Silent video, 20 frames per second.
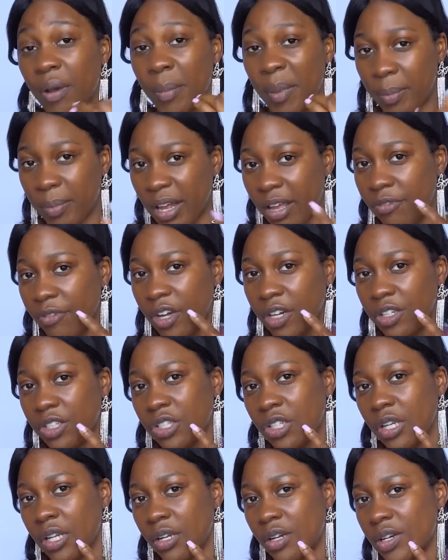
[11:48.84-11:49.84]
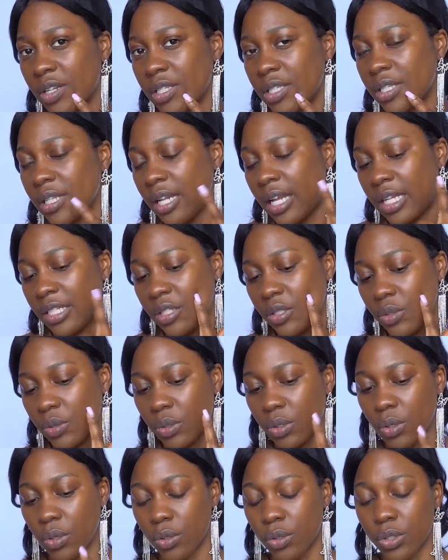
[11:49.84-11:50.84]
applying foundation and concealer, this will go.